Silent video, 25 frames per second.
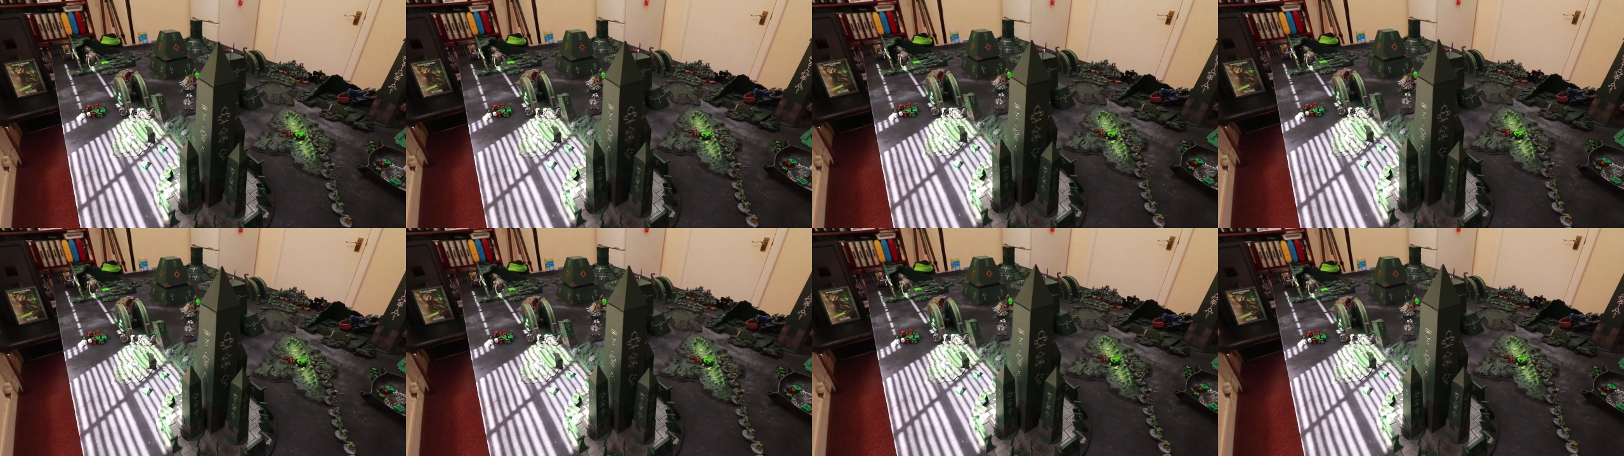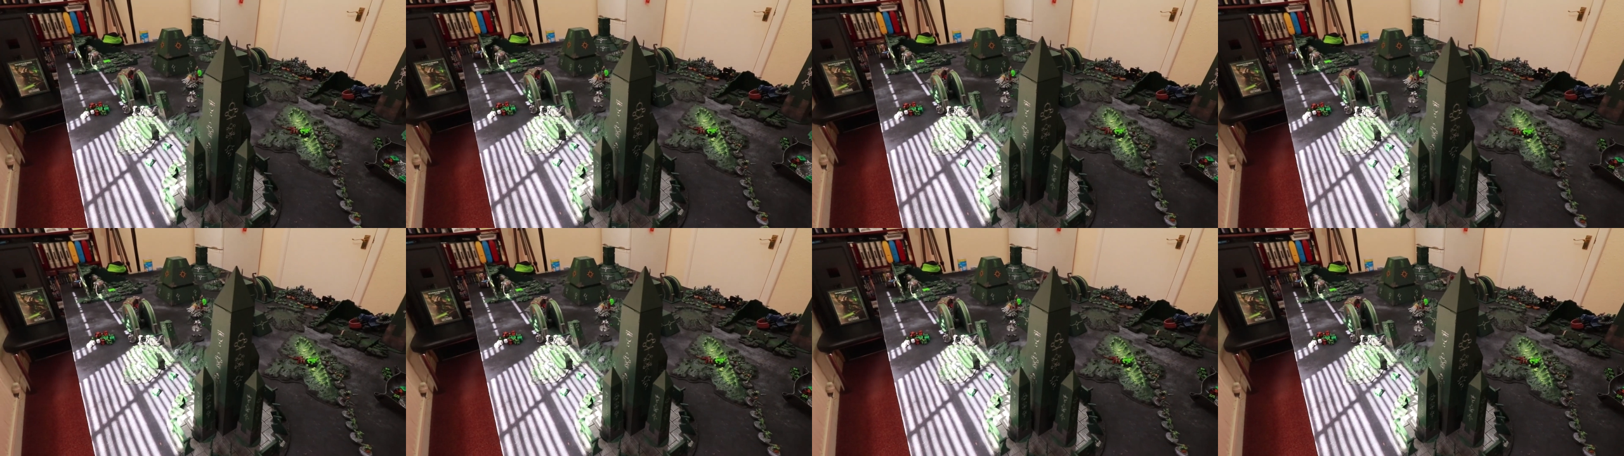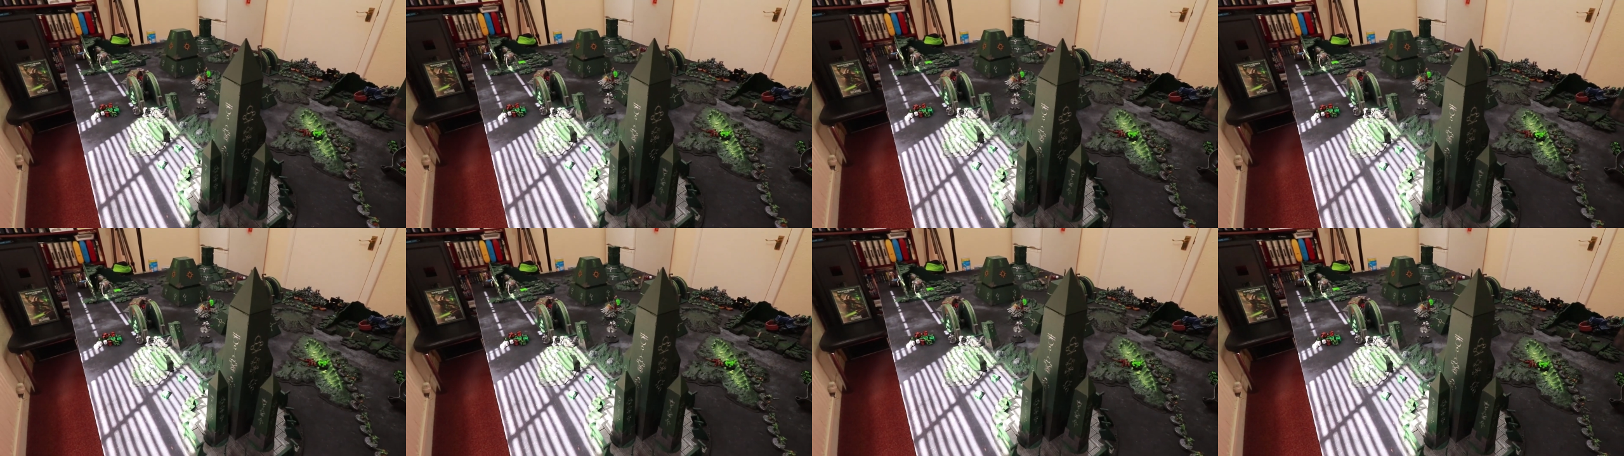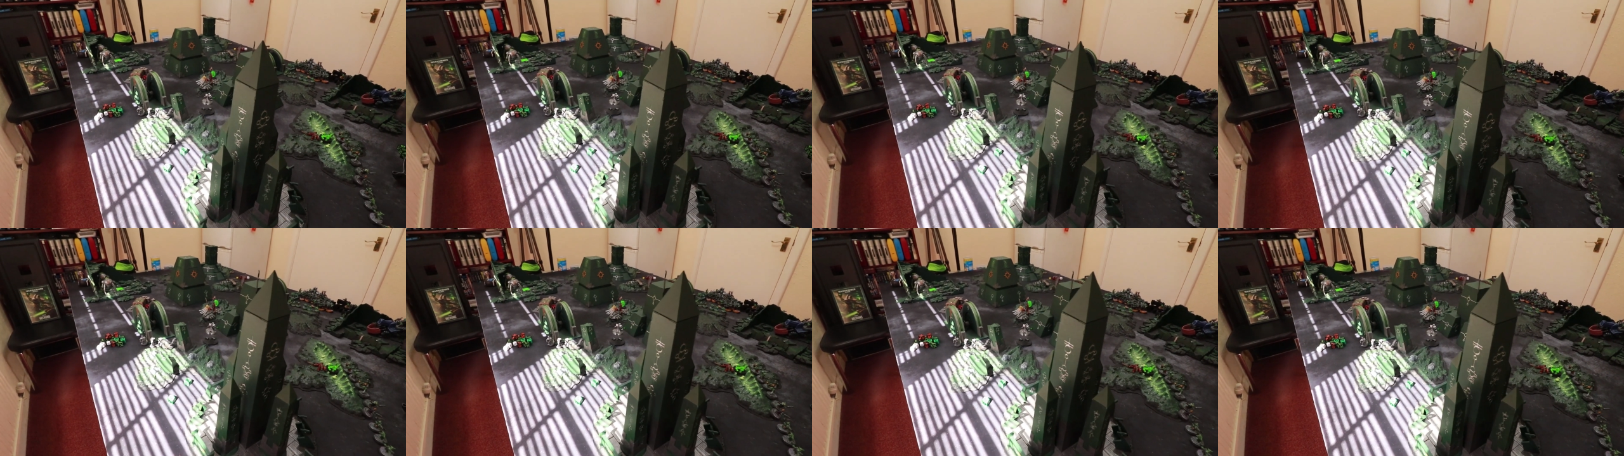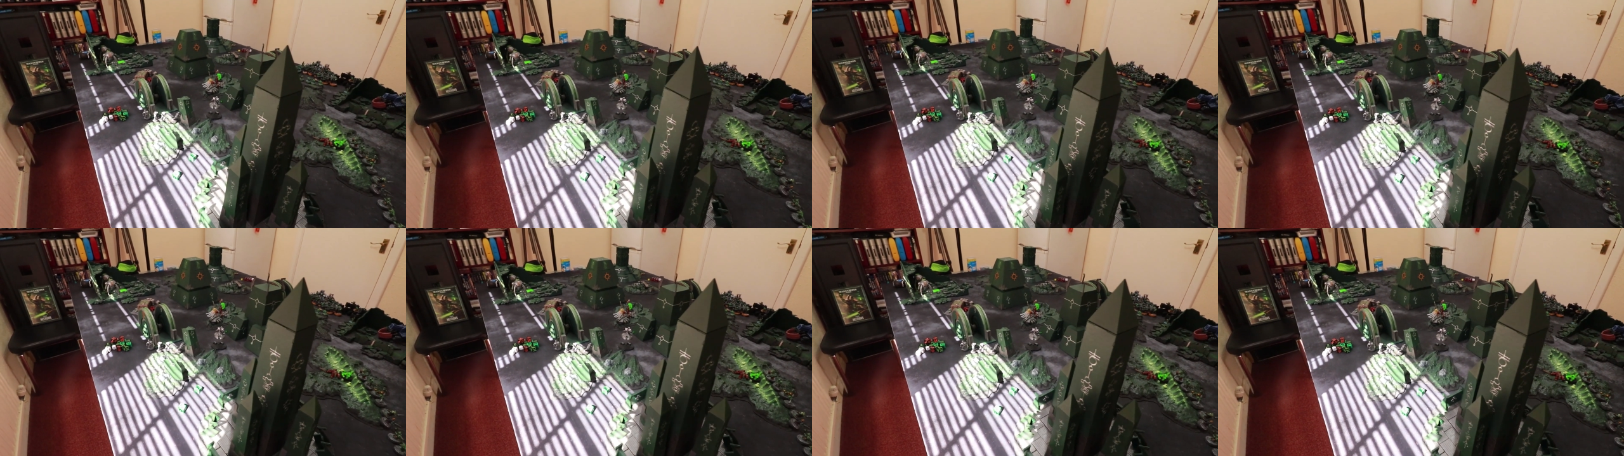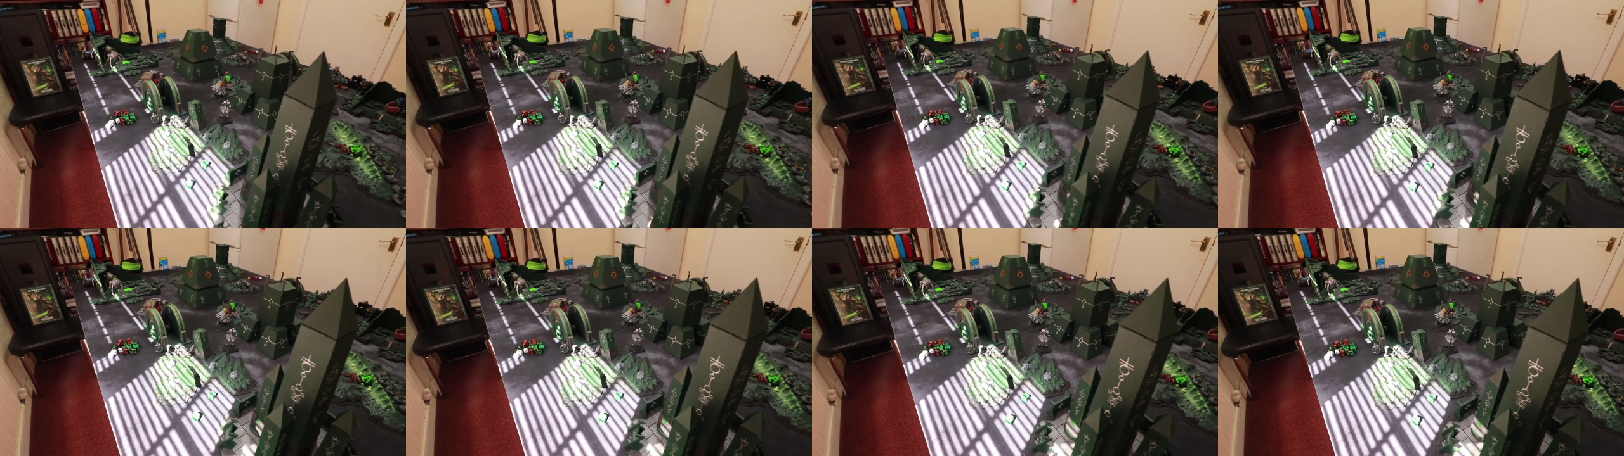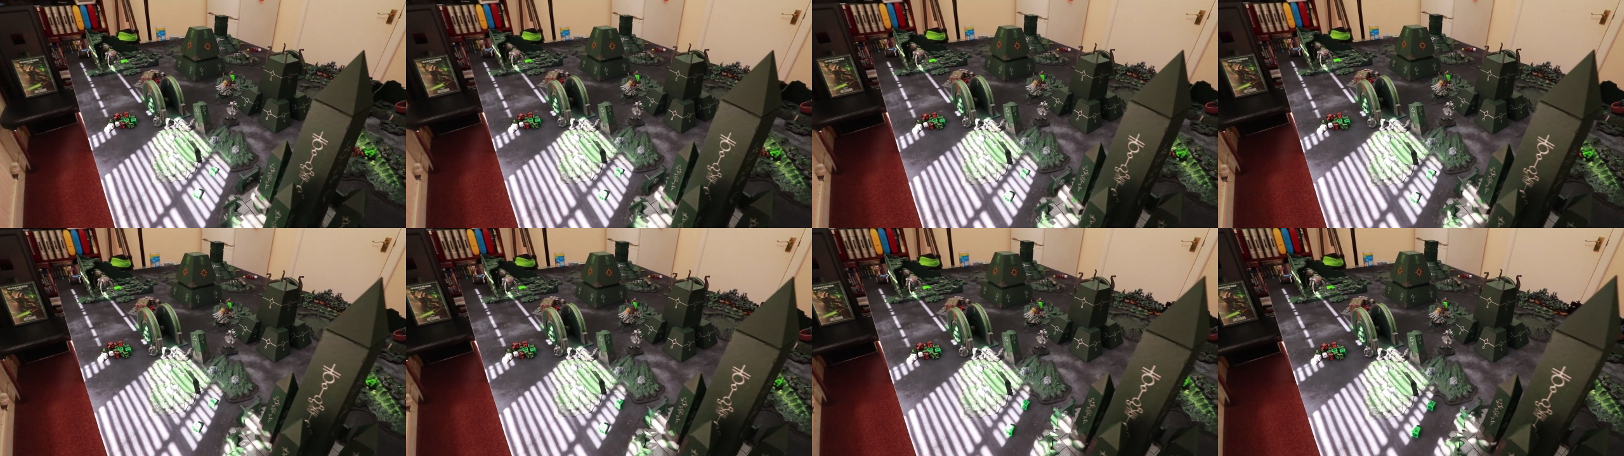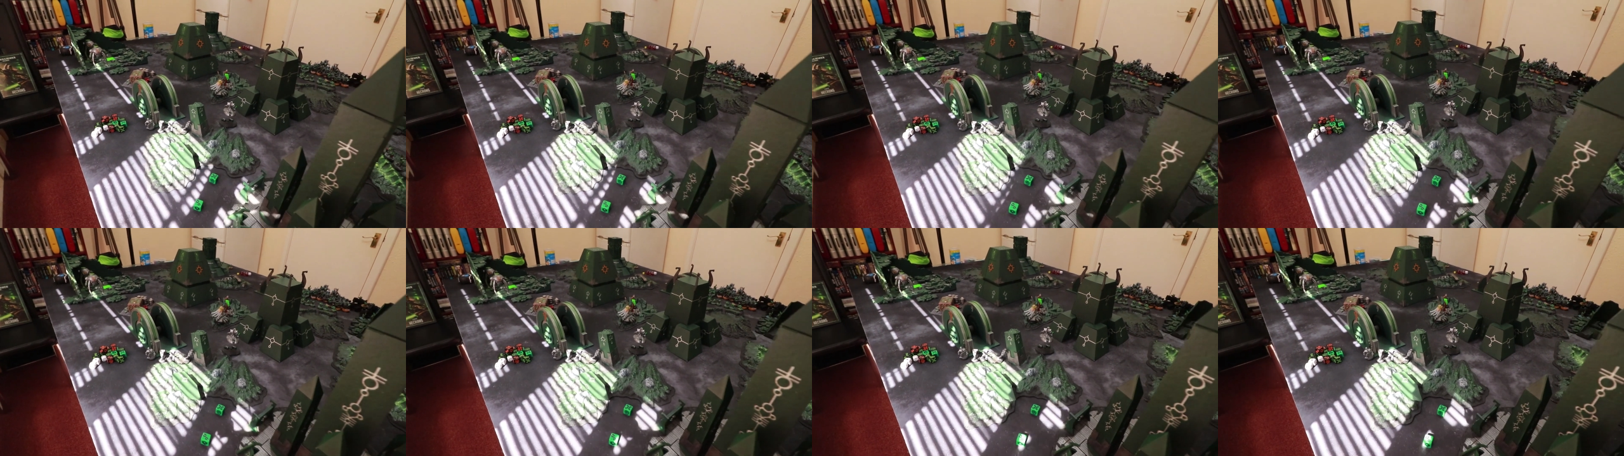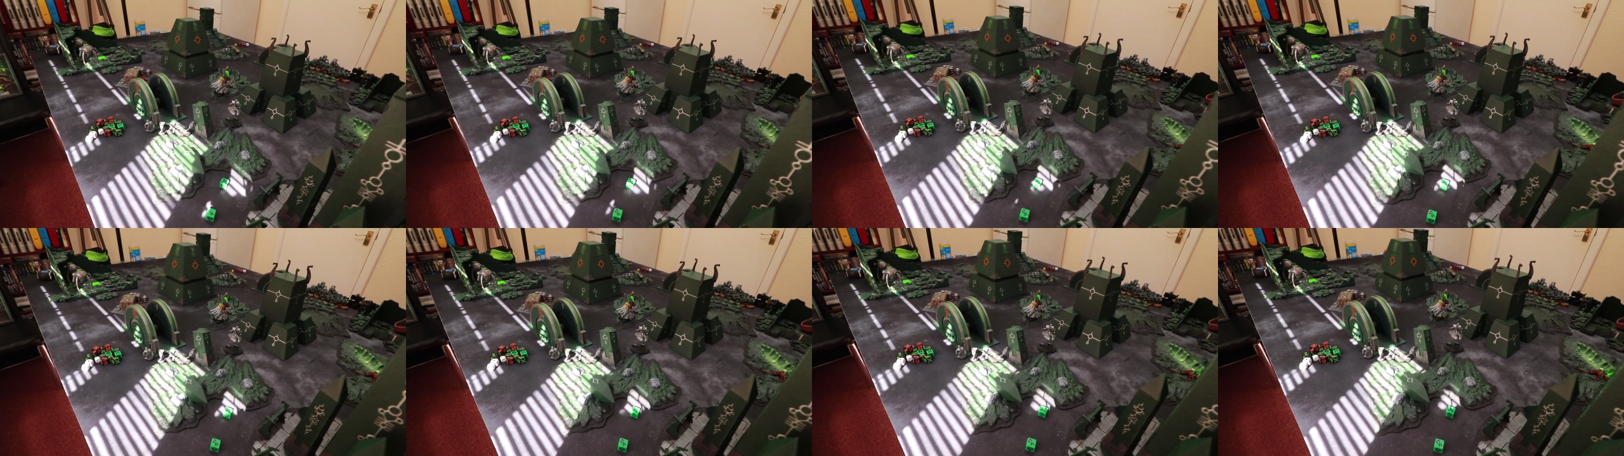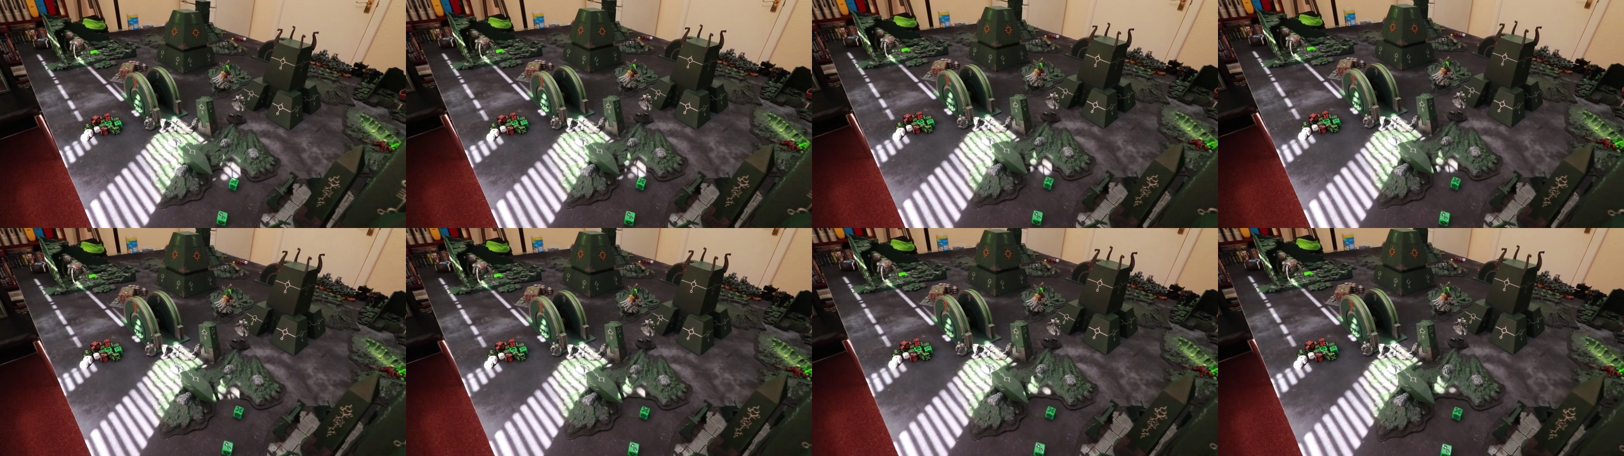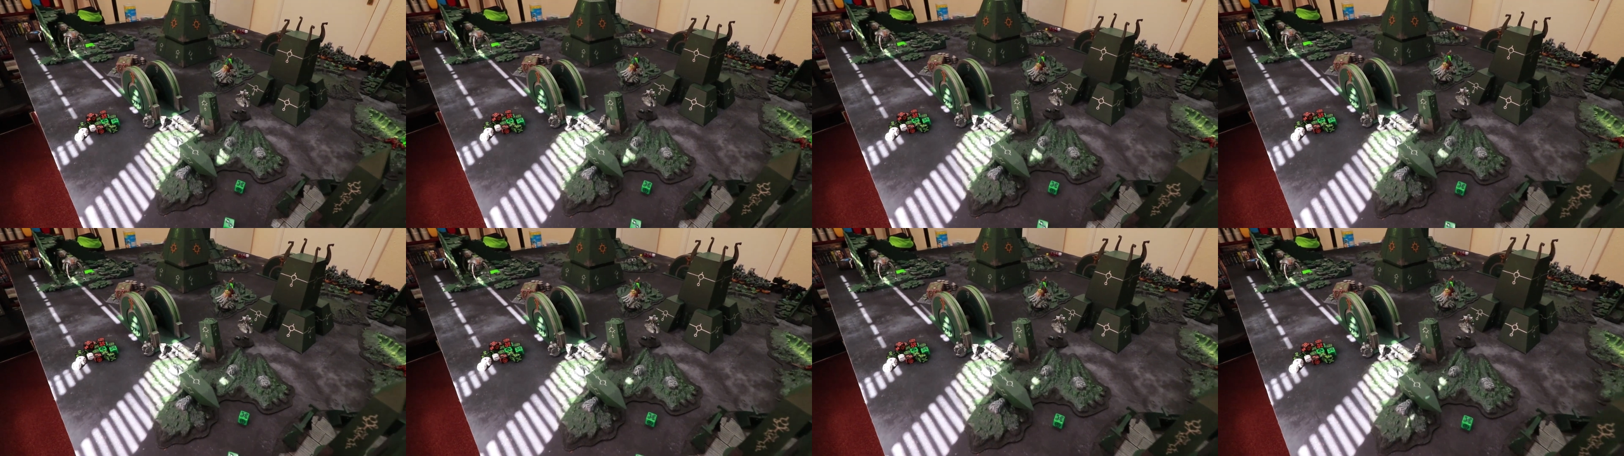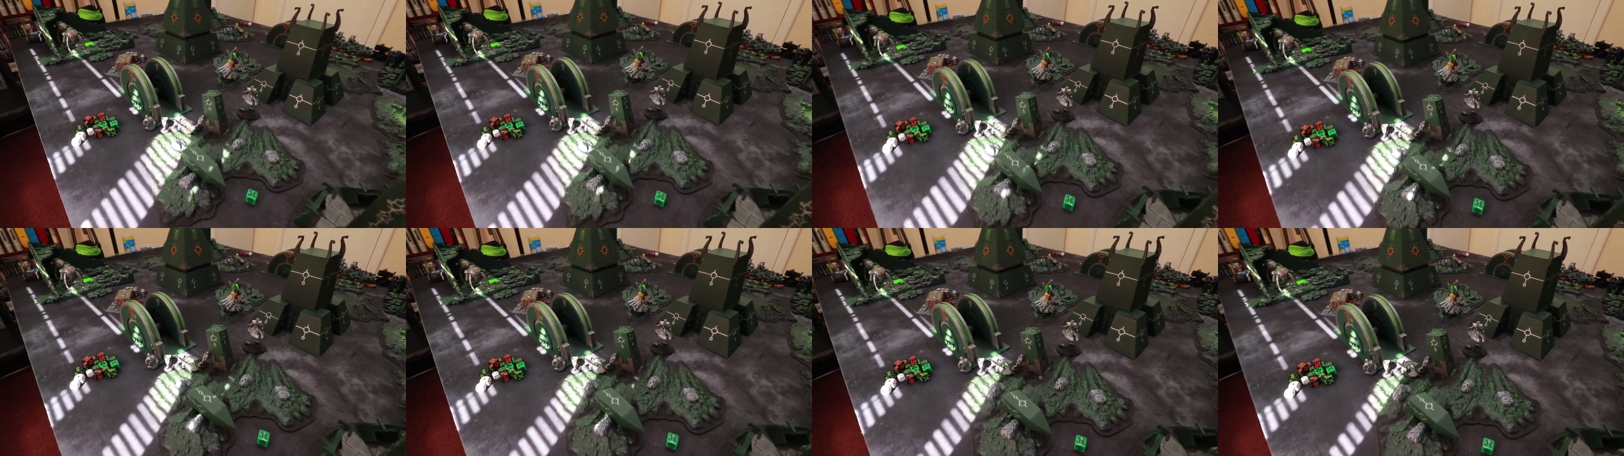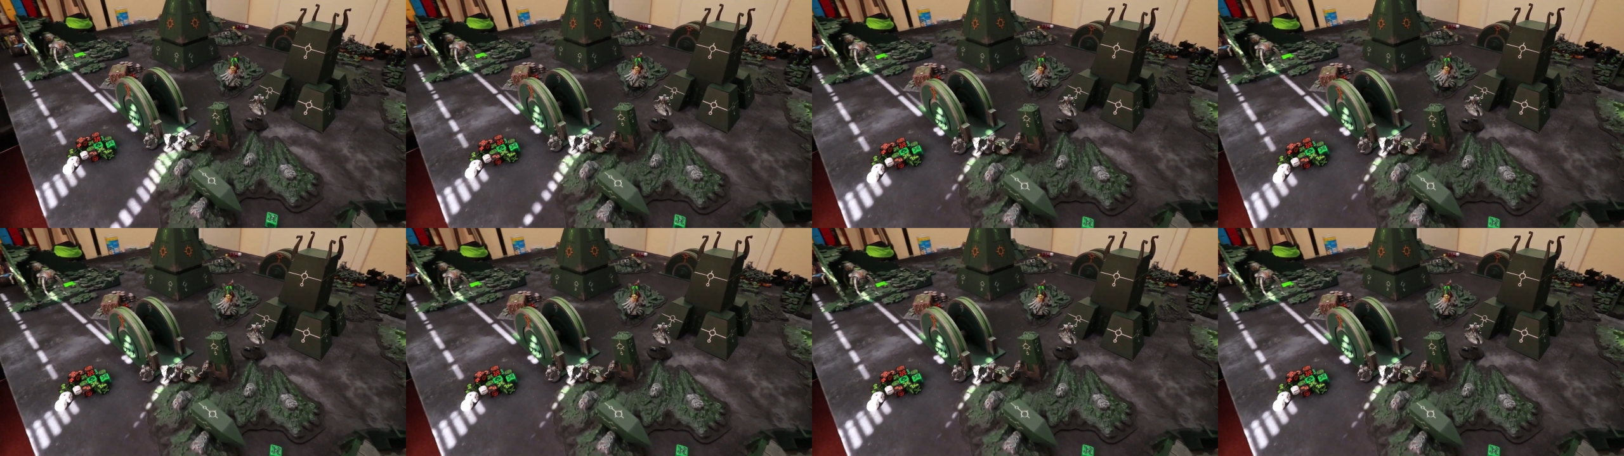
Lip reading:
No face is visible, so there are no lips to read.